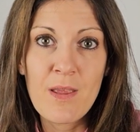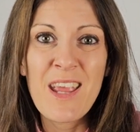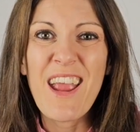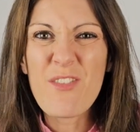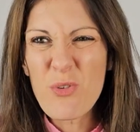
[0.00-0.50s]

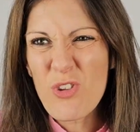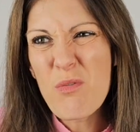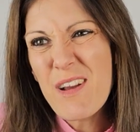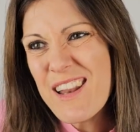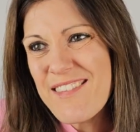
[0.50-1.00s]
It's also
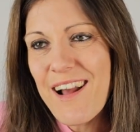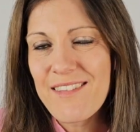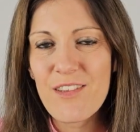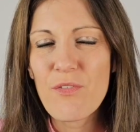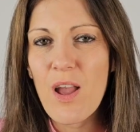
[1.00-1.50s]
really
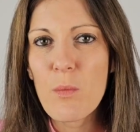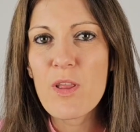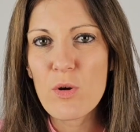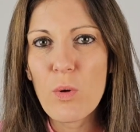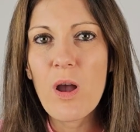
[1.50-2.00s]
satisfying when
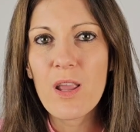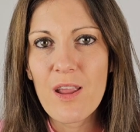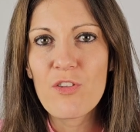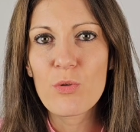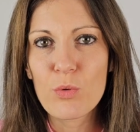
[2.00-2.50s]
you're
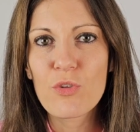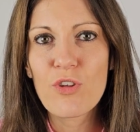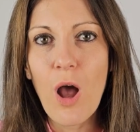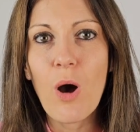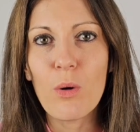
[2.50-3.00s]
working towards
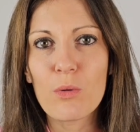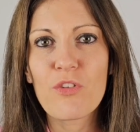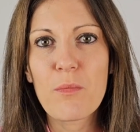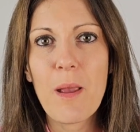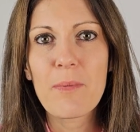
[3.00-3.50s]
goals
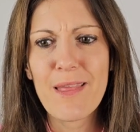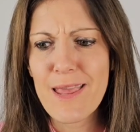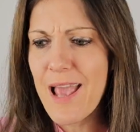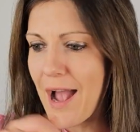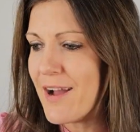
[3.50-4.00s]
to be able to think,
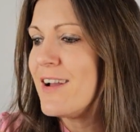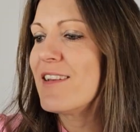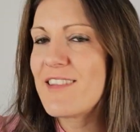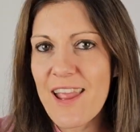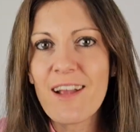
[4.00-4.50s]
yeah,
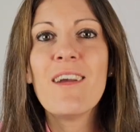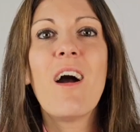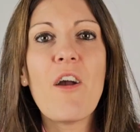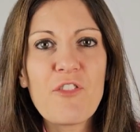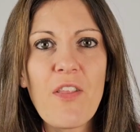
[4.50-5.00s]
tick,
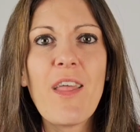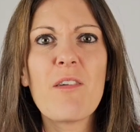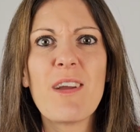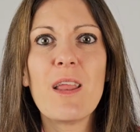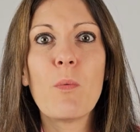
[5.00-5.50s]
I've done that
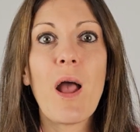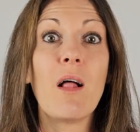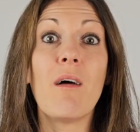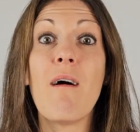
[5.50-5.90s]
really well.